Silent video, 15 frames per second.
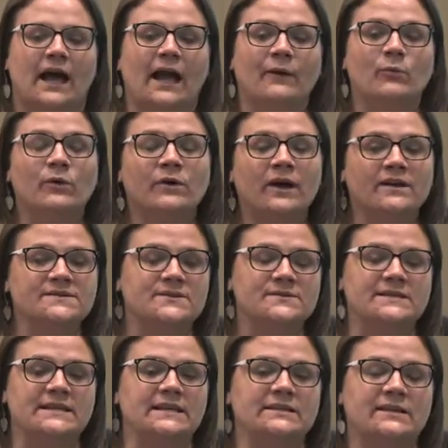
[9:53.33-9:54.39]
I will also
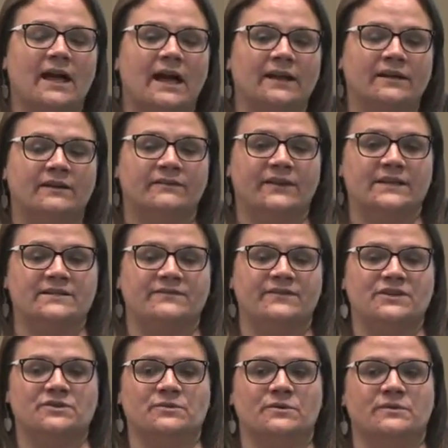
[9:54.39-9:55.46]
see a lot of
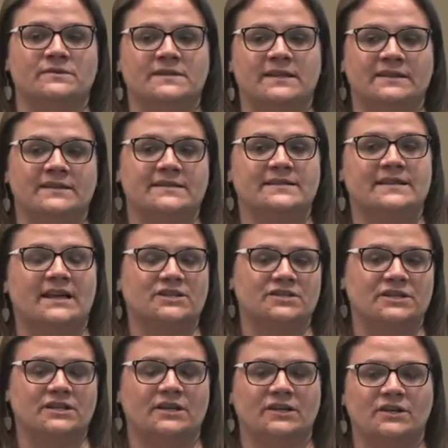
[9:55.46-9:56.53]
individuals, and this is
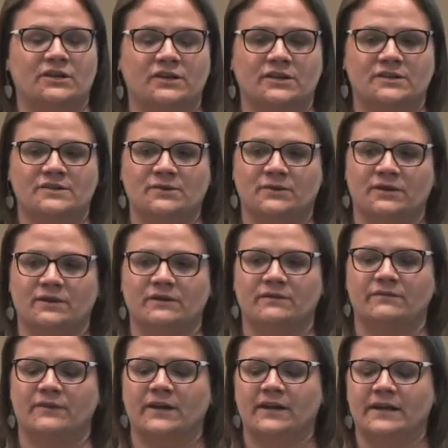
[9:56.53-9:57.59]
actually a good sort
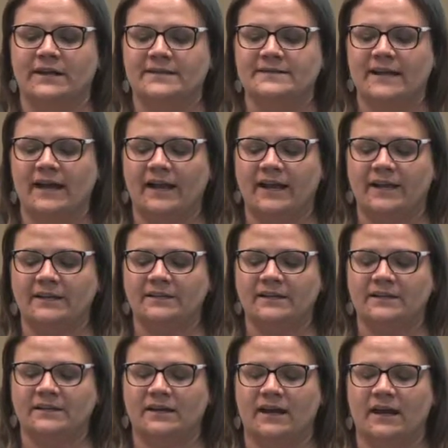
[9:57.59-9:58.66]
of sign
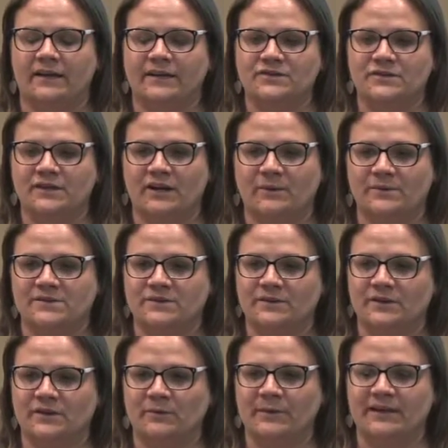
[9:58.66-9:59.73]
uh, that you can almost do a
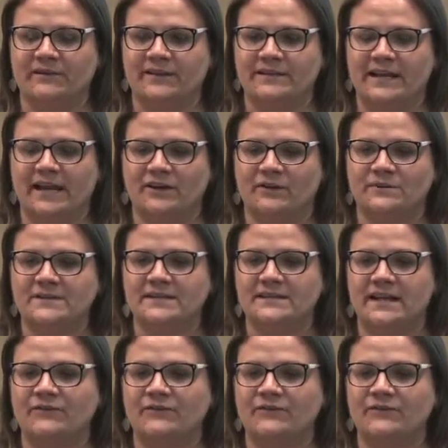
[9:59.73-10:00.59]
little bit of a diagnosis.